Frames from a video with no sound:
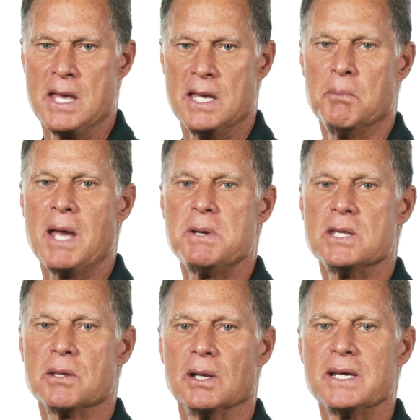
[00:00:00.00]
It may be
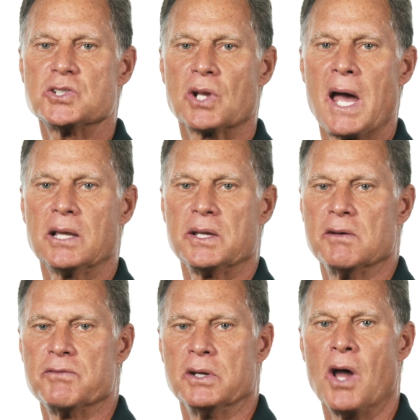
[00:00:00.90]
the least likely
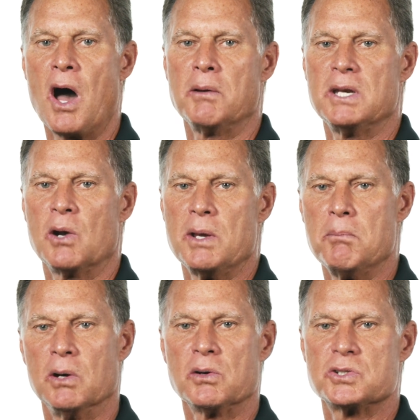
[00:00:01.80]
of the non-dairy
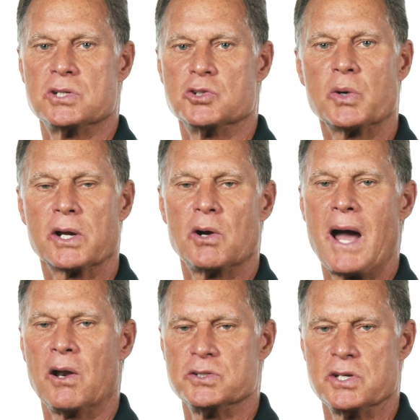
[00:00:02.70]
milks to trigger
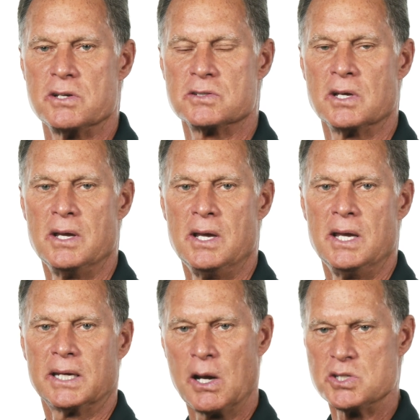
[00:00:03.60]
allergies.
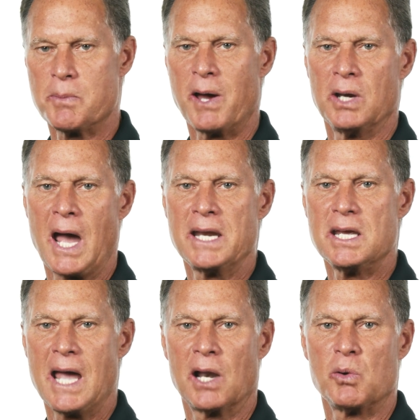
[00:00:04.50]
It carries about 90
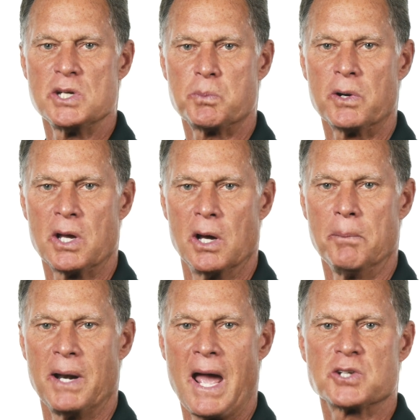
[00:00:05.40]
calories per
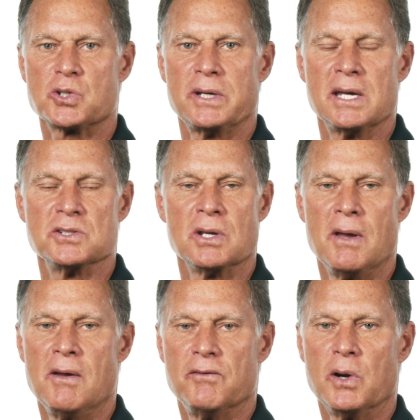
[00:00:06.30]
cup and actually has
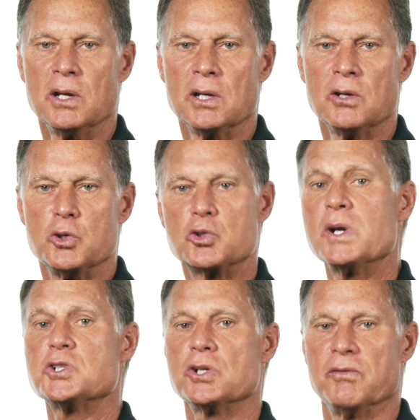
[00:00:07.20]
very little
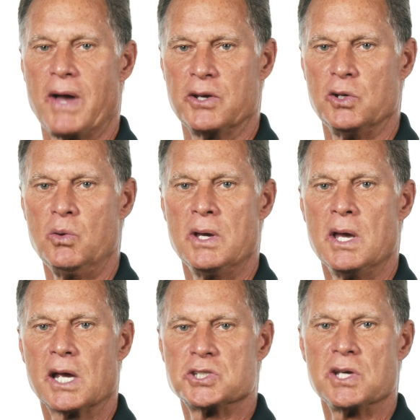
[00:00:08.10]
nutritional value
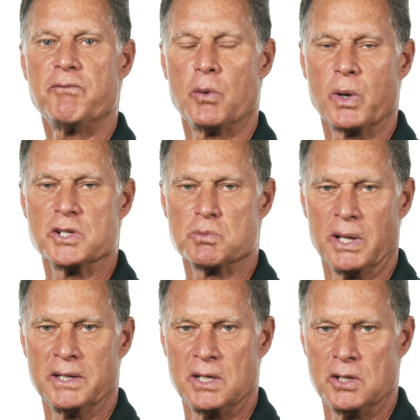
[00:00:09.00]
except for what is
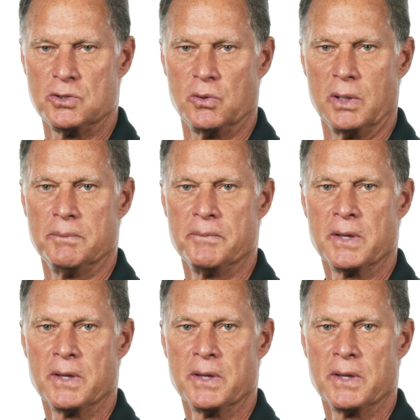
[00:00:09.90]
blended into it.